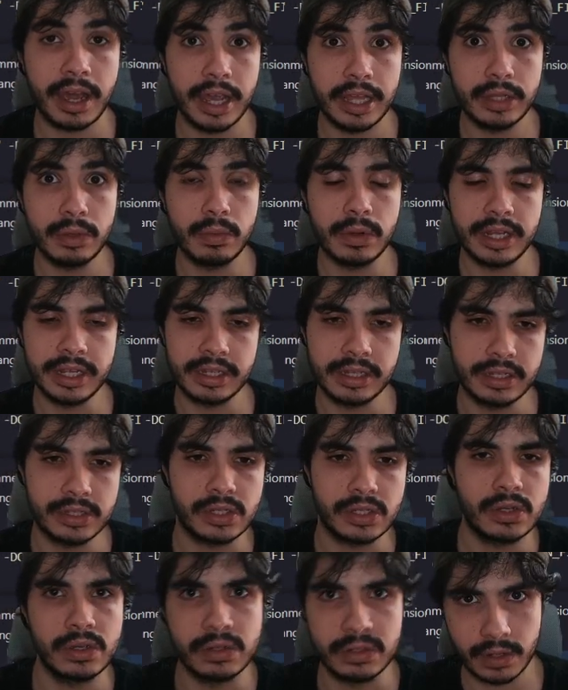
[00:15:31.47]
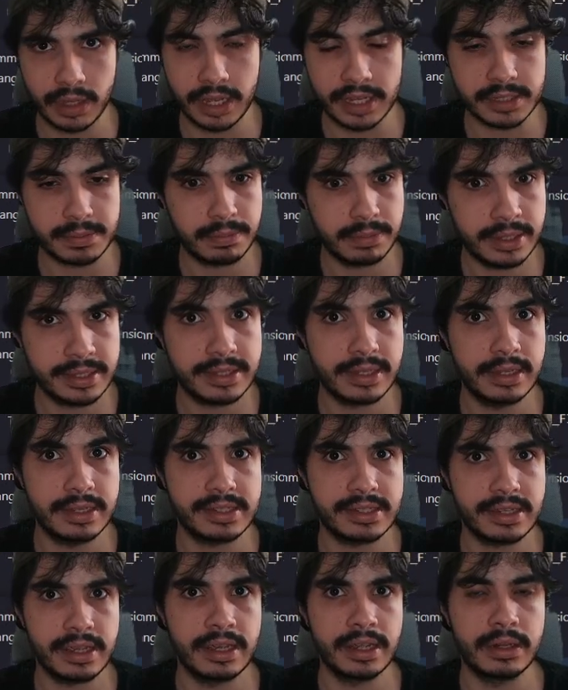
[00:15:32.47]
Either way, it's good explicitly
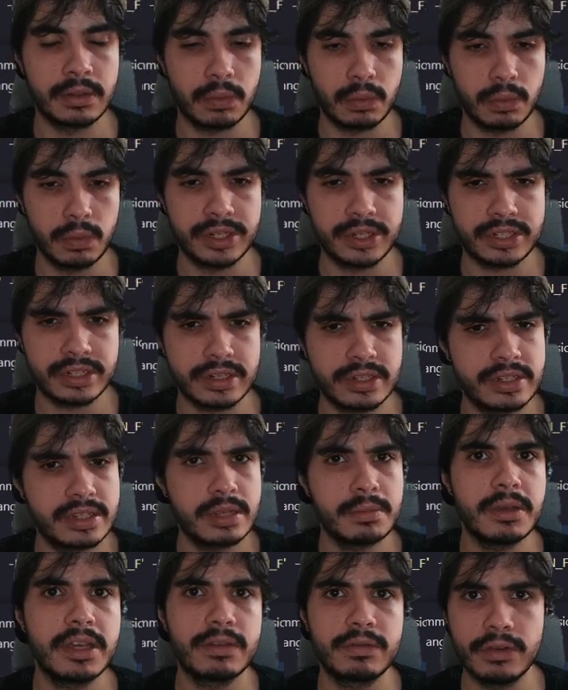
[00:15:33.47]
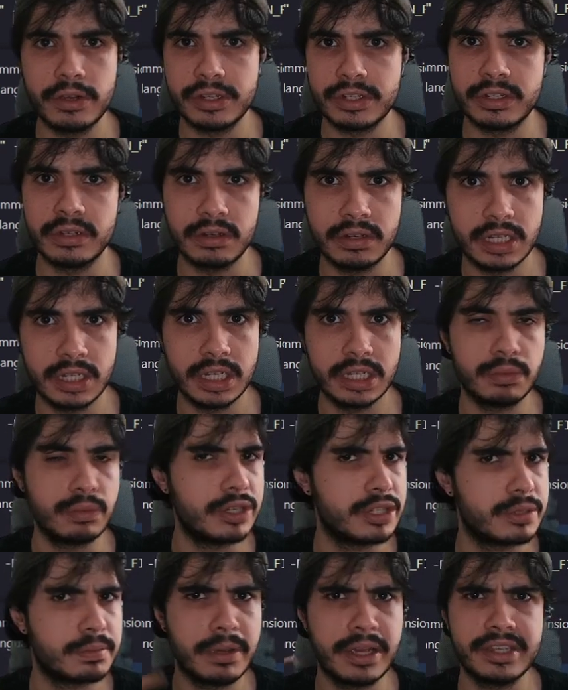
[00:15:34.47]
saying which CMake version you need,
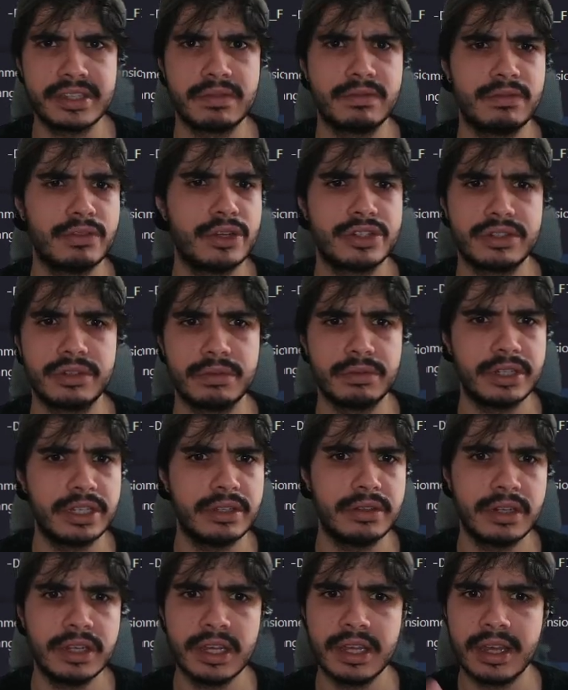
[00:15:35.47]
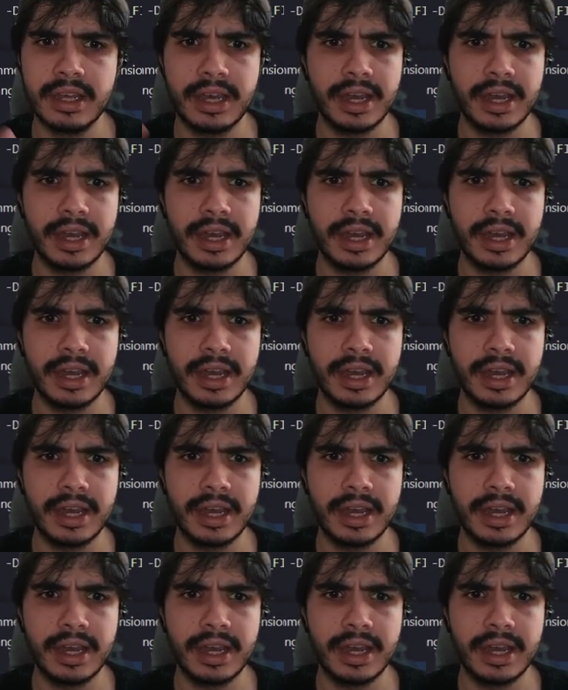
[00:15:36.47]
which Mason version you need.